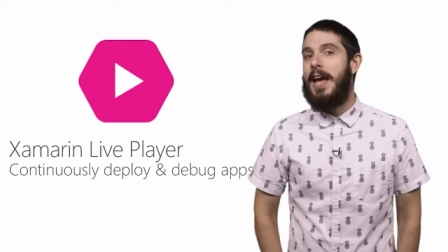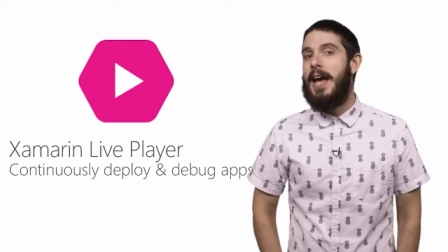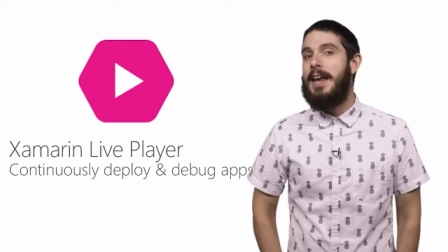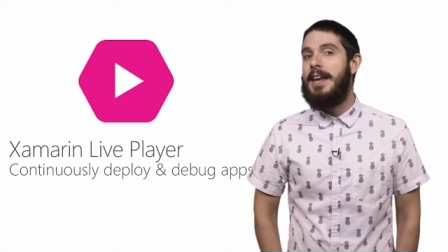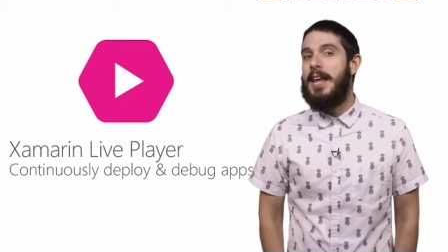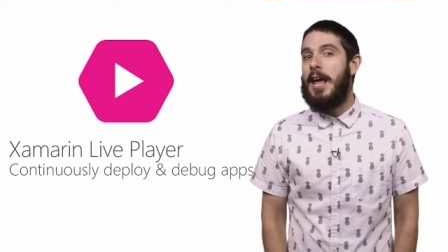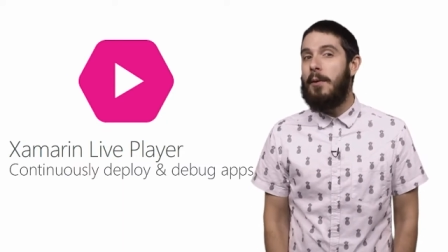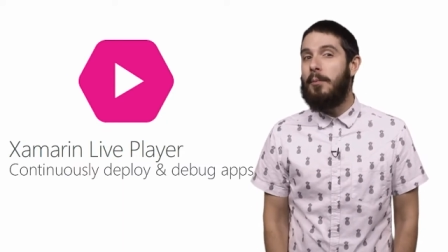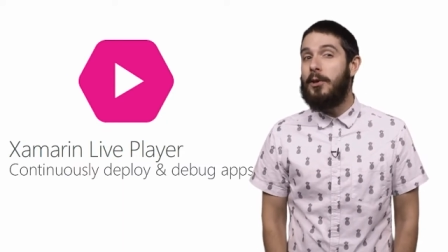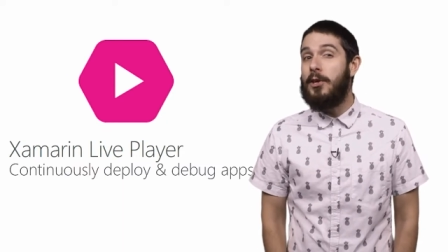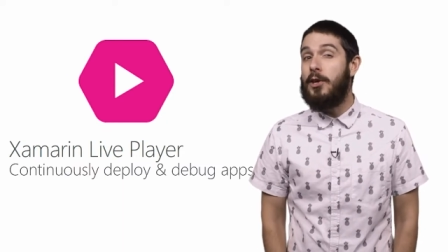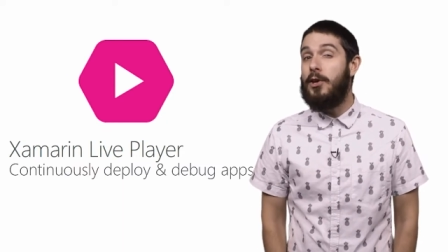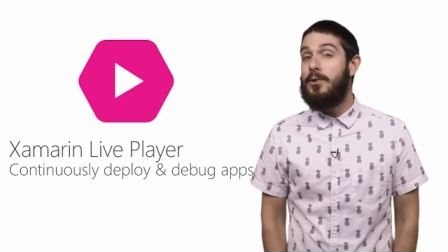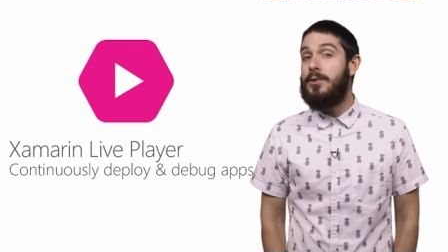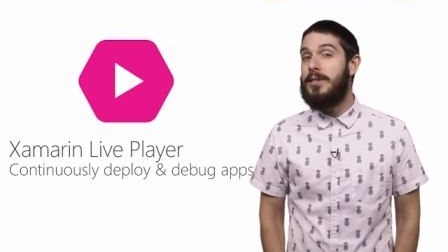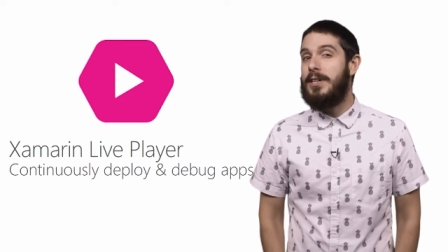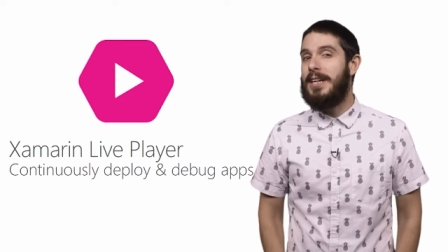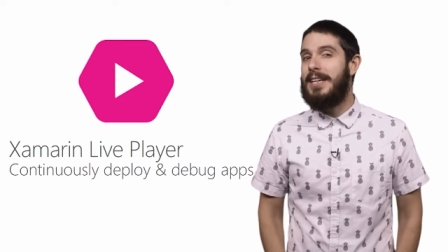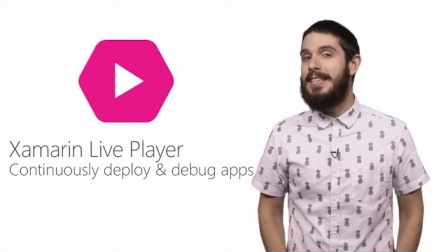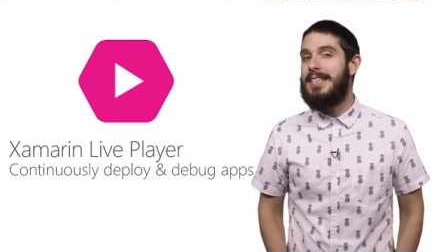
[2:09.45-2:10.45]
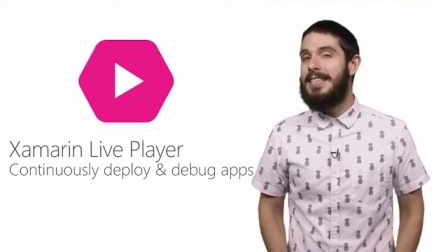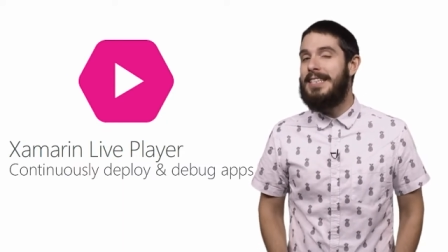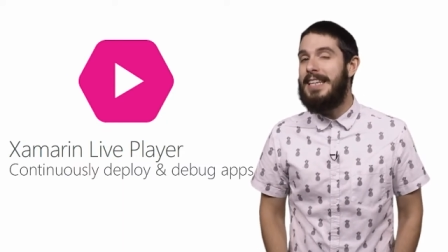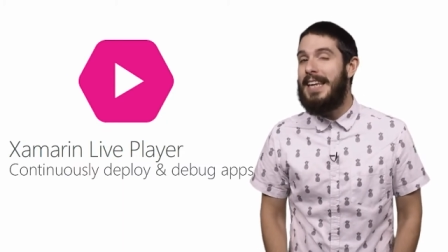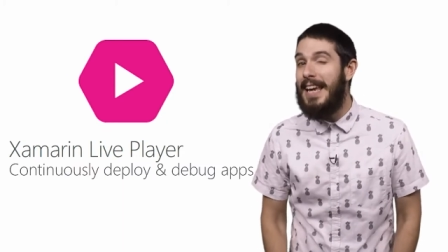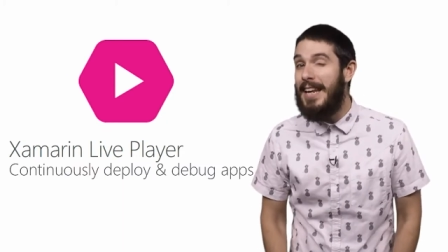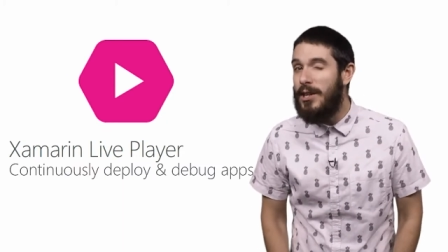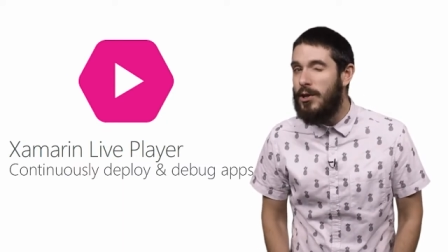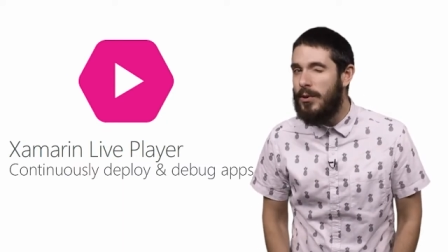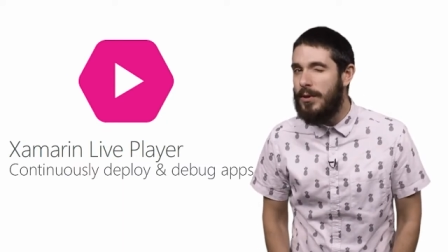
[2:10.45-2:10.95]
enabling you to
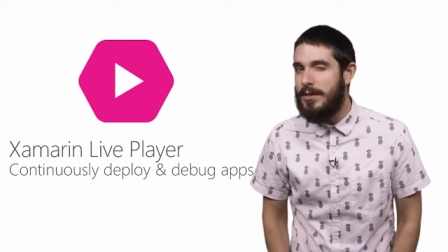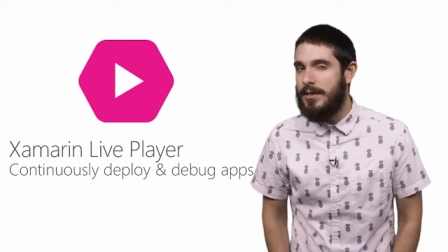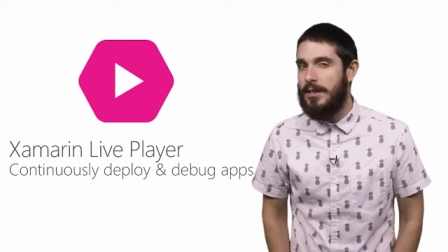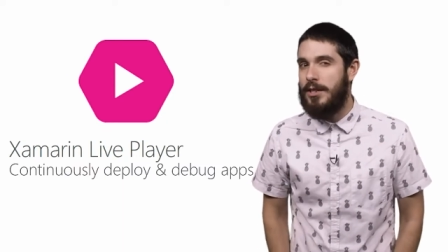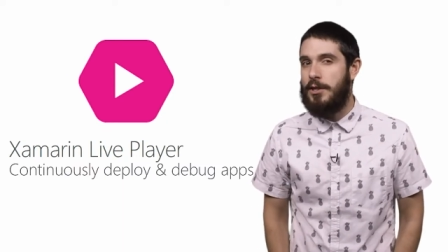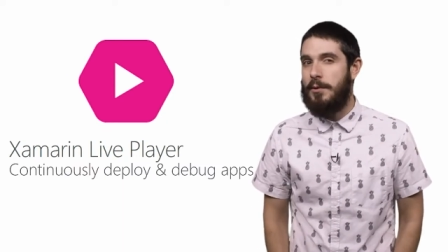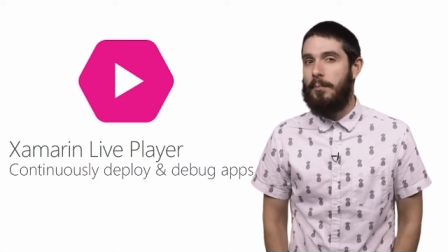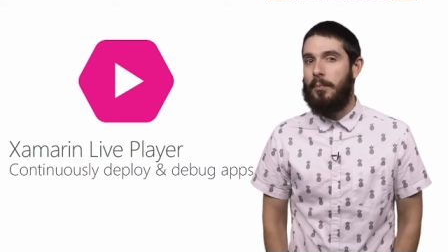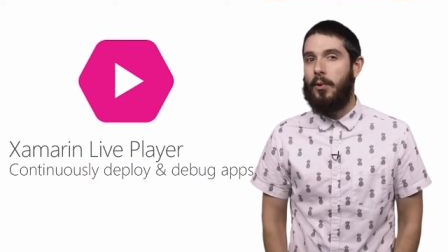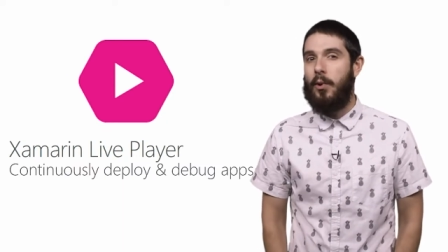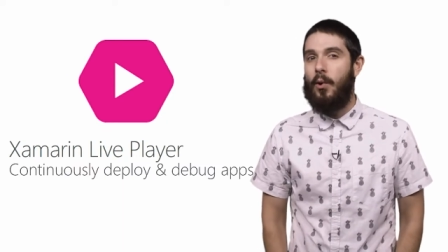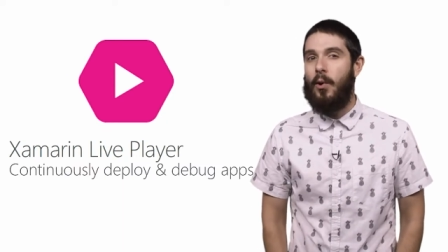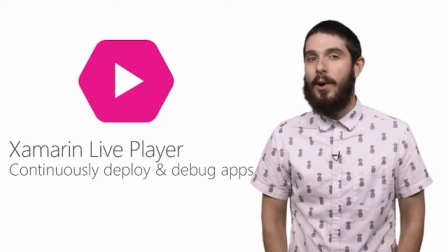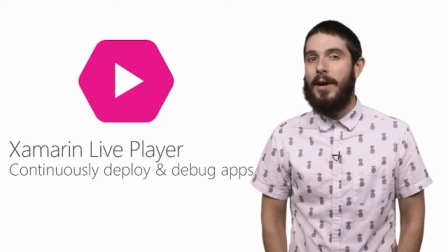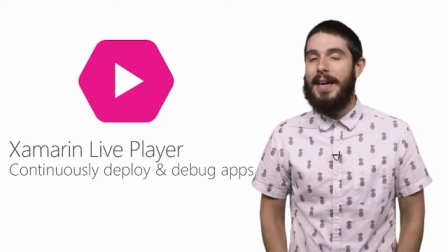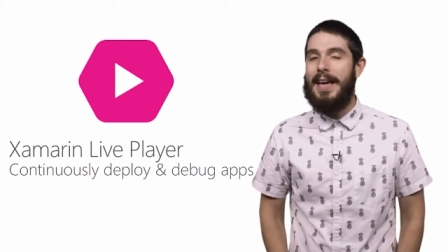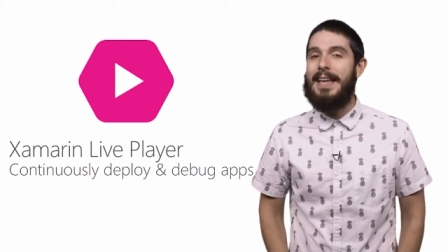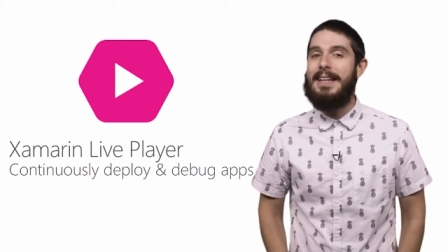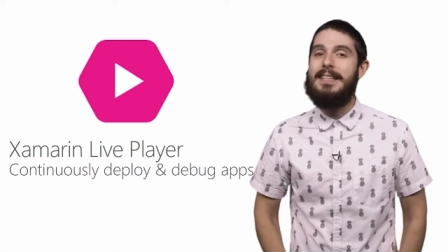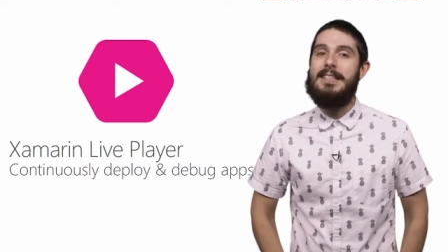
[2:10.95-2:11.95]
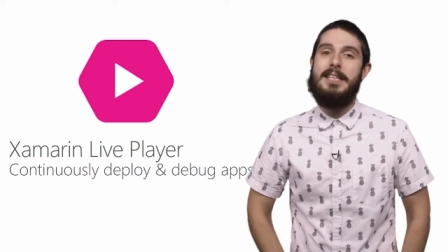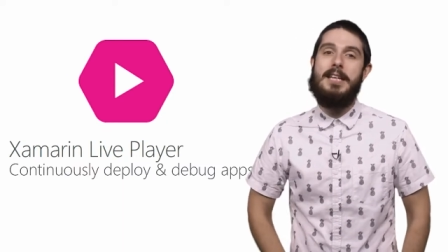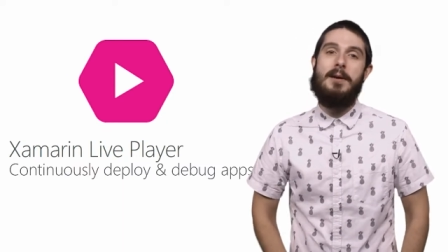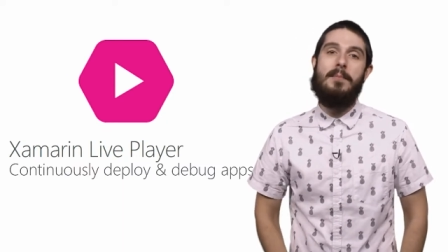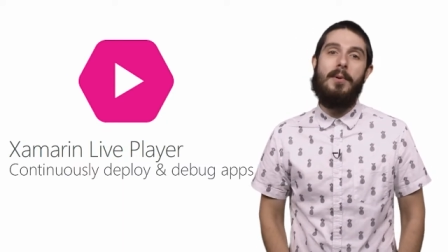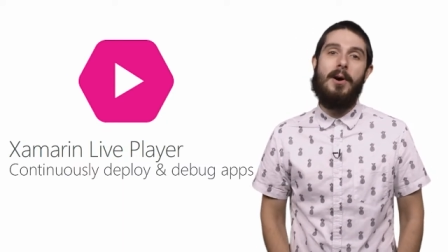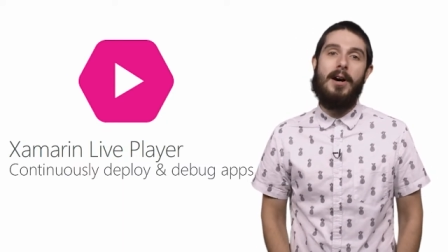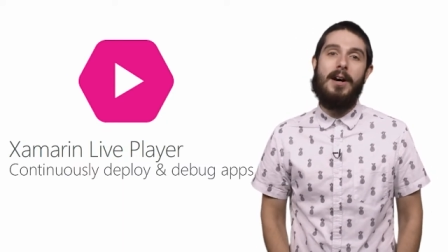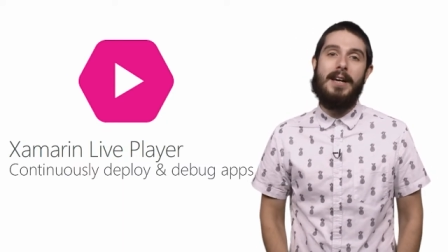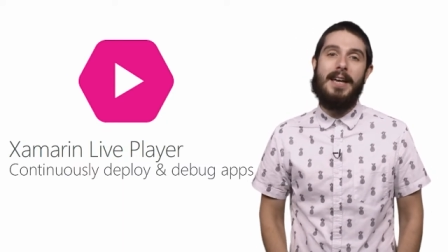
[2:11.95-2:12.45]
continuously deploy and
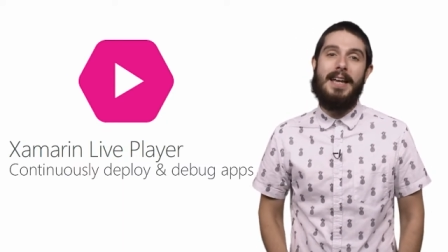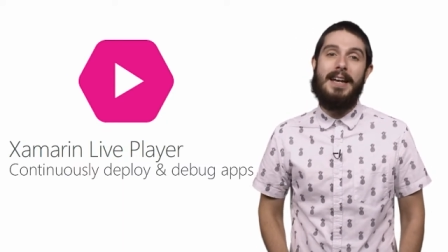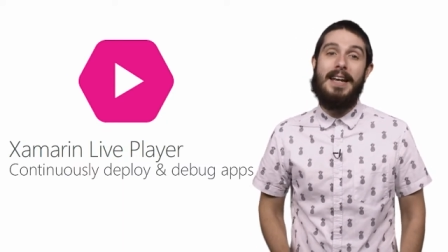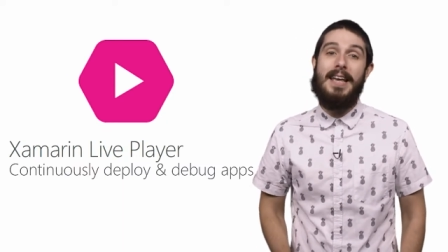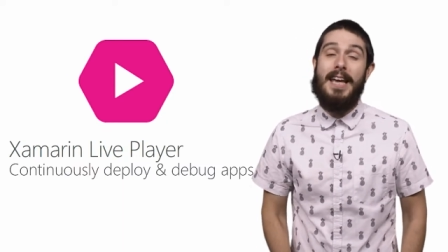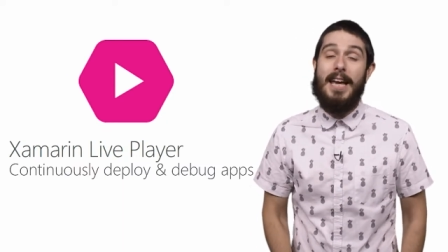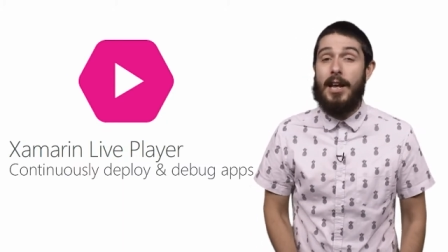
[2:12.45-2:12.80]
debug and